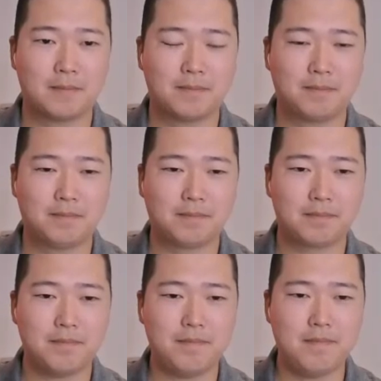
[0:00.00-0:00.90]

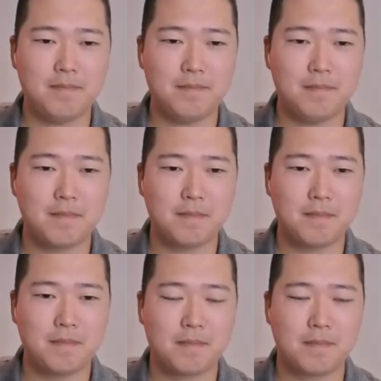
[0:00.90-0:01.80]

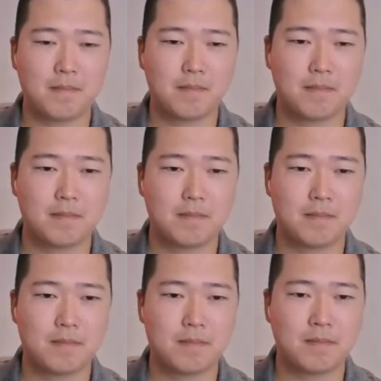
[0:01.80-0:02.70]

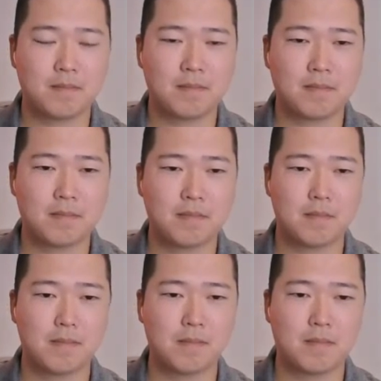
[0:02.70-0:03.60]

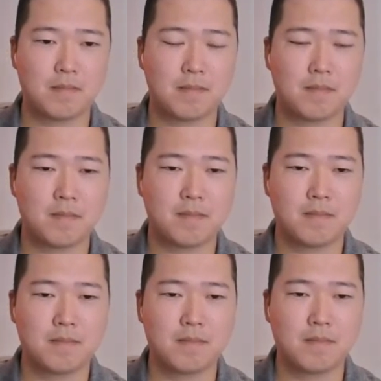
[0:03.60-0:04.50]

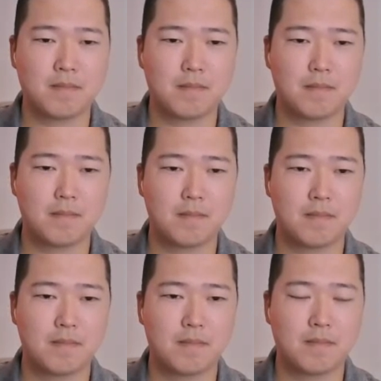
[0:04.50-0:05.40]

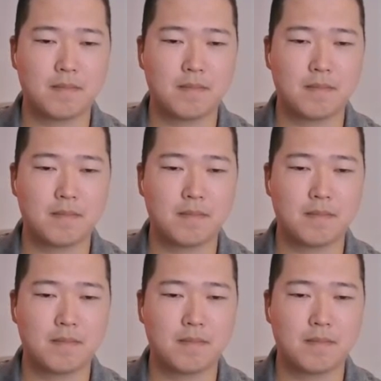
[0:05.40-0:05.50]
The person shown says nothing.